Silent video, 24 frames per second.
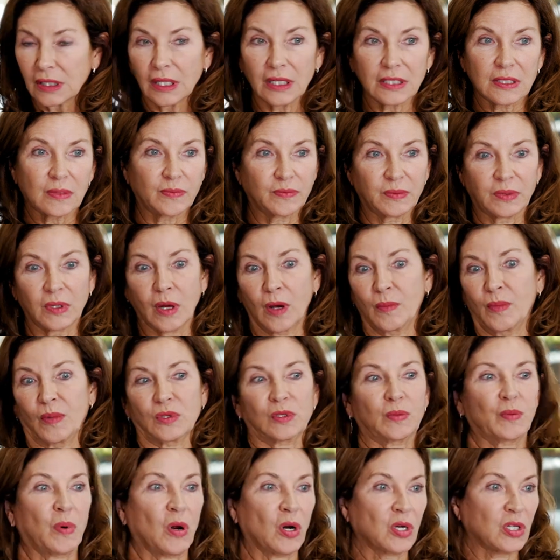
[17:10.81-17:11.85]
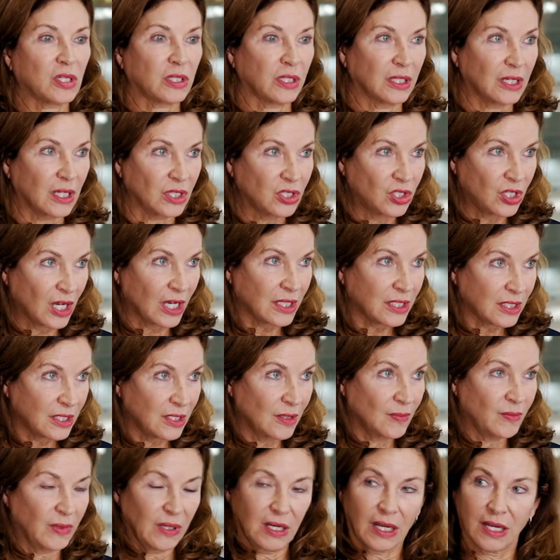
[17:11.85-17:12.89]
It's almost partially
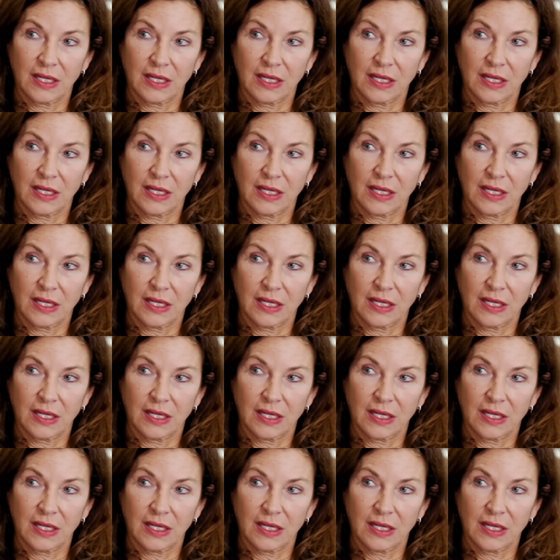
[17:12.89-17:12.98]
digested